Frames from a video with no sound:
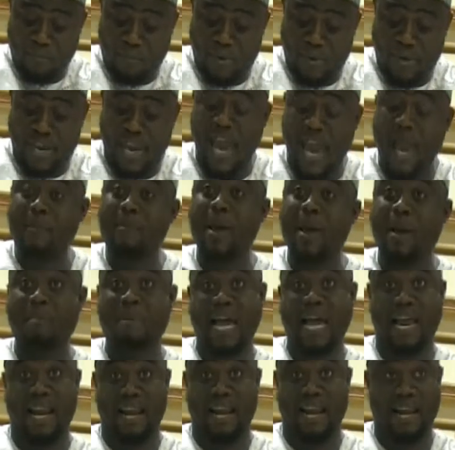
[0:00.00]
came a
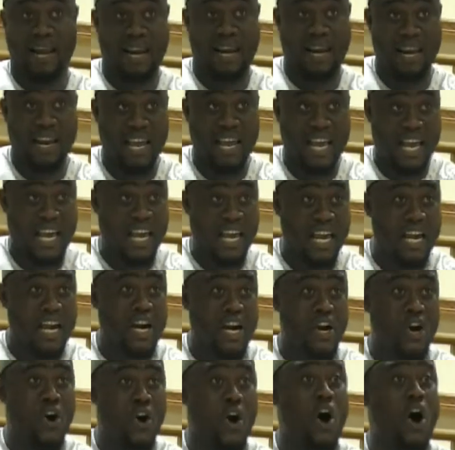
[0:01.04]
man
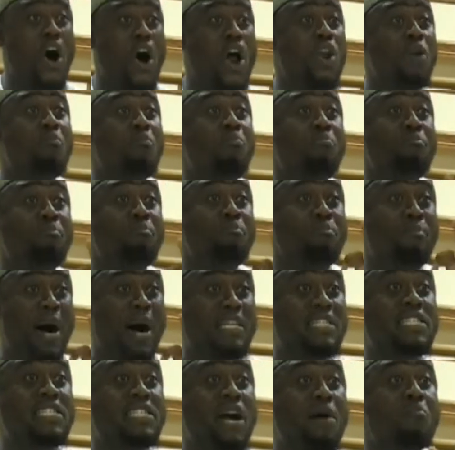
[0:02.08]
called
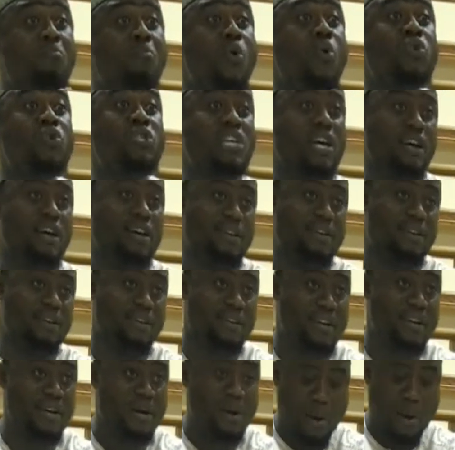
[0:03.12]
Mansa Musa.
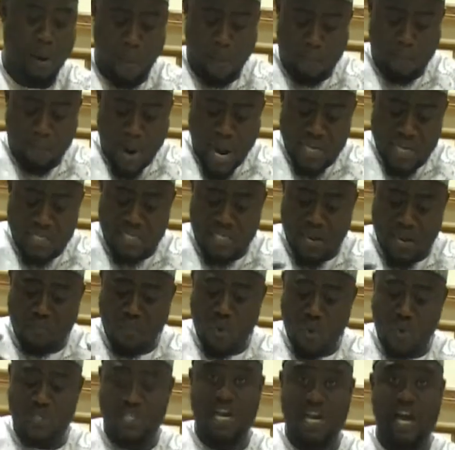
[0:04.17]
Mansa
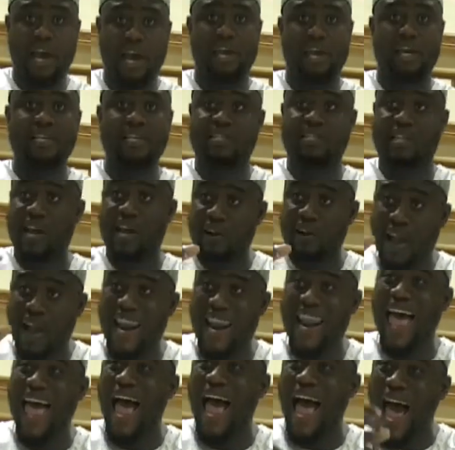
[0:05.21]
Musa is the
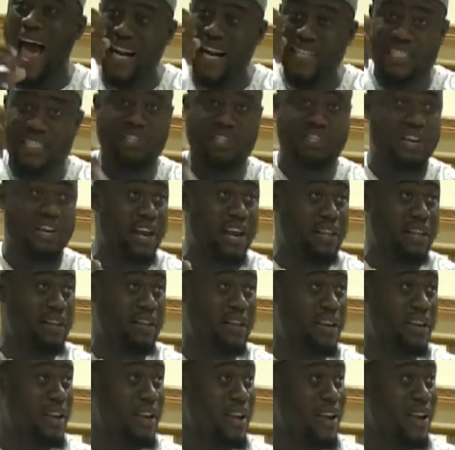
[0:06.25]
real architect
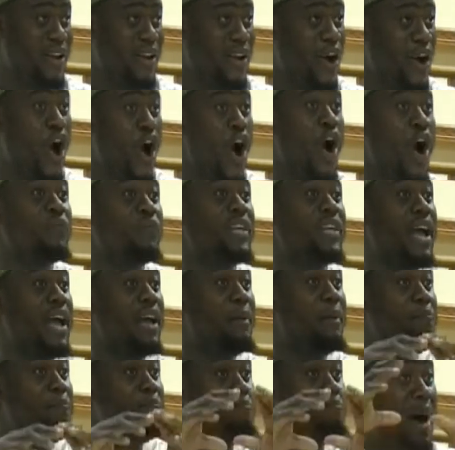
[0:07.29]
of the
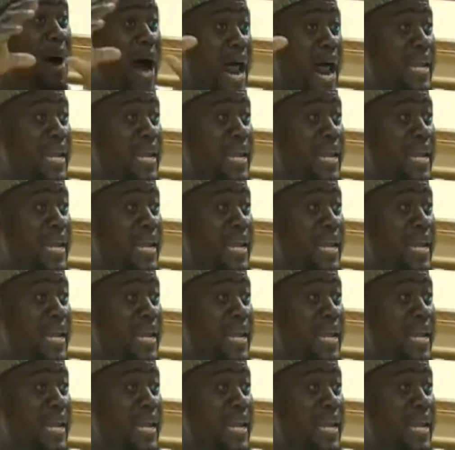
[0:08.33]
Mali